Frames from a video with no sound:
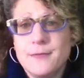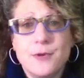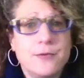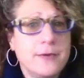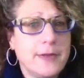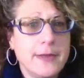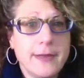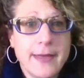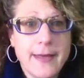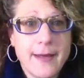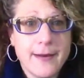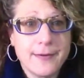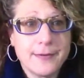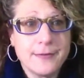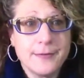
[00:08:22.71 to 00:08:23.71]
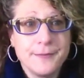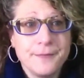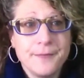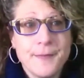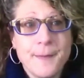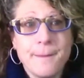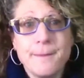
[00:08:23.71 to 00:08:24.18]
Who really cares?
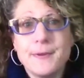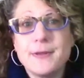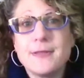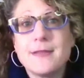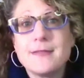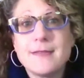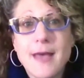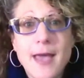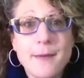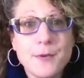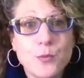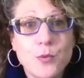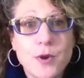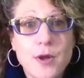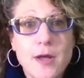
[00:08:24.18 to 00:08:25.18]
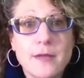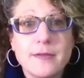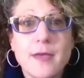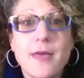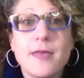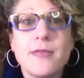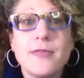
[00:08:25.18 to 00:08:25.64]
But in the diamond
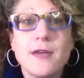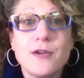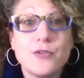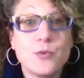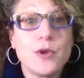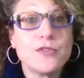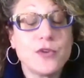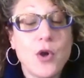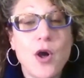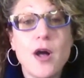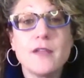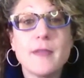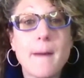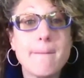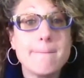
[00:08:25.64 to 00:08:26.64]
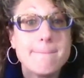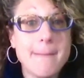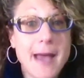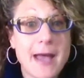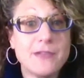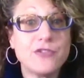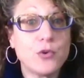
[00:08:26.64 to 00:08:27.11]
world, there's what's called
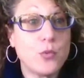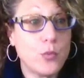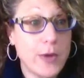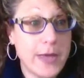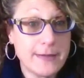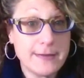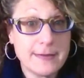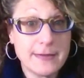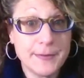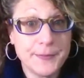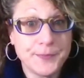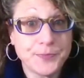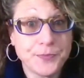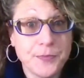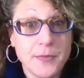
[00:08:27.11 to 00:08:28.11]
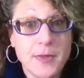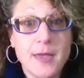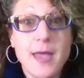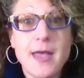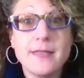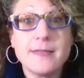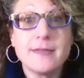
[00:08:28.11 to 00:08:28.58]
magic weights.
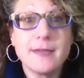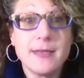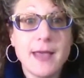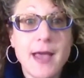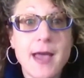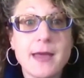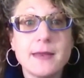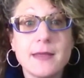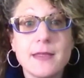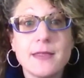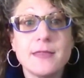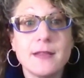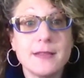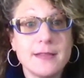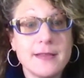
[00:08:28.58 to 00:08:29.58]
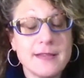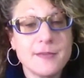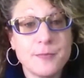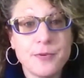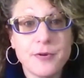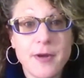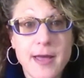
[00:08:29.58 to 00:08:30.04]
And to get the
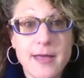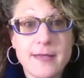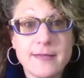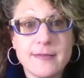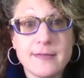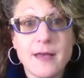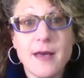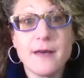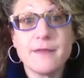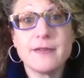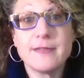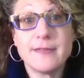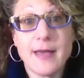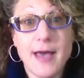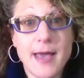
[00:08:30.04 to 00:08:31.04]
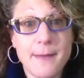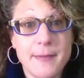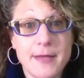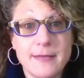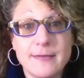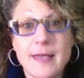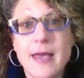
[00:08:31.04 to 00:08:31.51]
list price of a
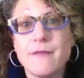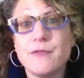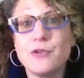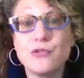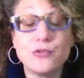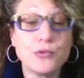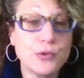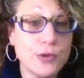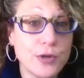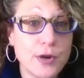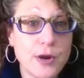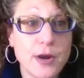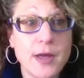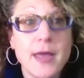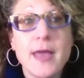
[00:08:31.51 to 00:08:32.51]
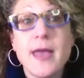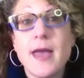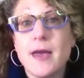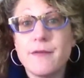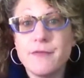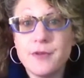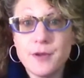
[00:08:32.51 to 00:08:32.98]
diamond, every jeweler,
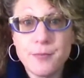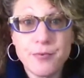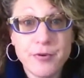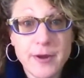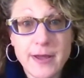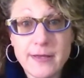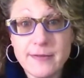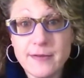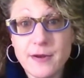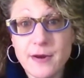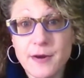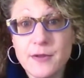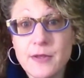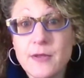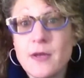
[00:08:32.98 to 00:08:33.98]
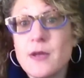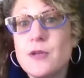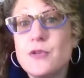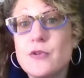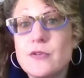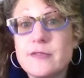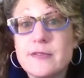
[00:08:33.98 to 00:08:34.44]
every appraiser
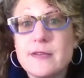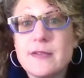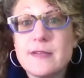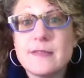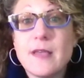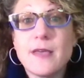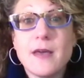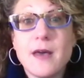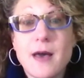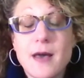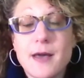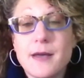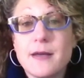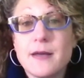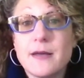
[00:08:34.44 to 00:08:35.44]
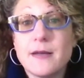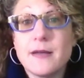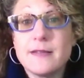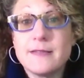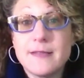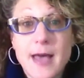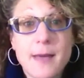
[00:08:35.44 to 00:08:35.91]
uses a
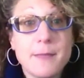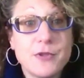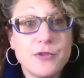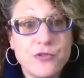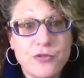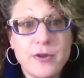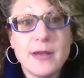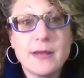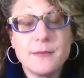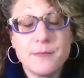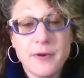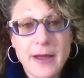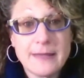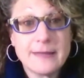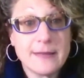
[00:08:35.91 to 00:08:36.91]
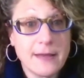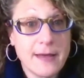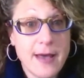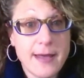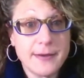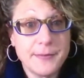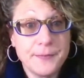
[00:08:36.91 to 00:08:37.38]
diamond trade pricing
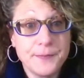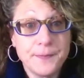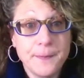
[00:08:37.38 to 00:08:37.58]
guide.